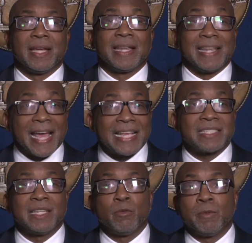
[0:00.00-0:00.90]

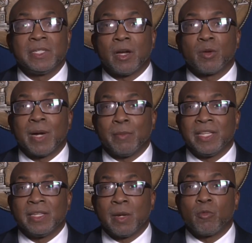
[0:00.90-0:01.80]
Lastly, when we talk about
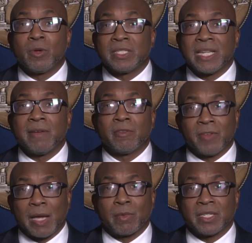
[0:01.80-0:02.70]
being the #1 state for
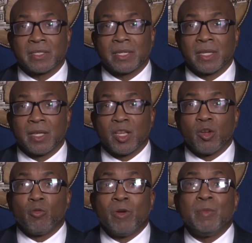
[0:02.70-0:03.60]
families,
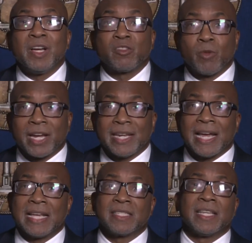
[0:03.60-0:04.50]
we must
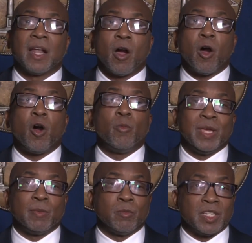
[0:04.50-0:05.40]
recognize that all
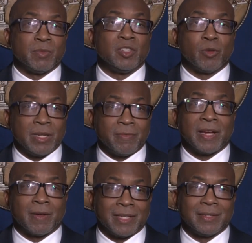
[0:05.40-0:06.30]
people must be treated
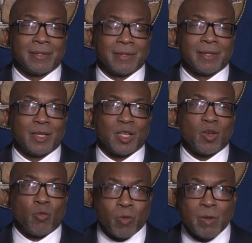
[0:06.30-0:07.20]
fairly.
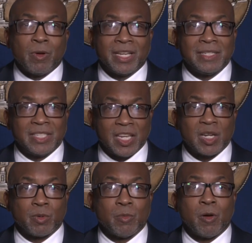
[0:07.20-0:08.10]
We will continue
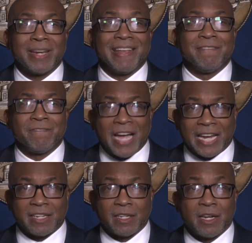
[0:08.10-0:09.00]
to promote and
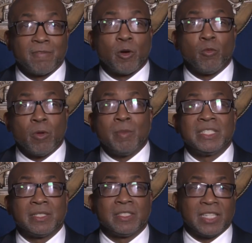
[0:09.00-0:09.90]
fight for a
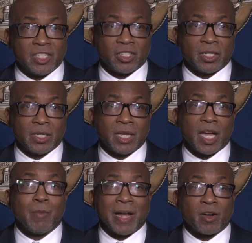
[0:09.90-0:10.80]
woman's decision
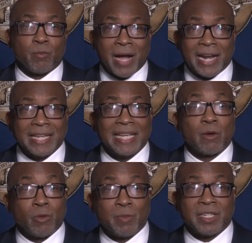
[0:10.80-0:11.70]
about her body
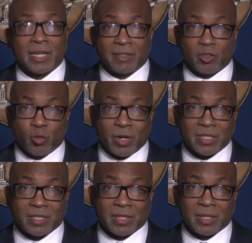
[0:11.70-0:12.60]
and reproductive
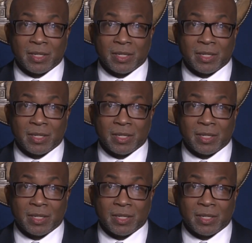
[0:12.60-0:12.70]
choice,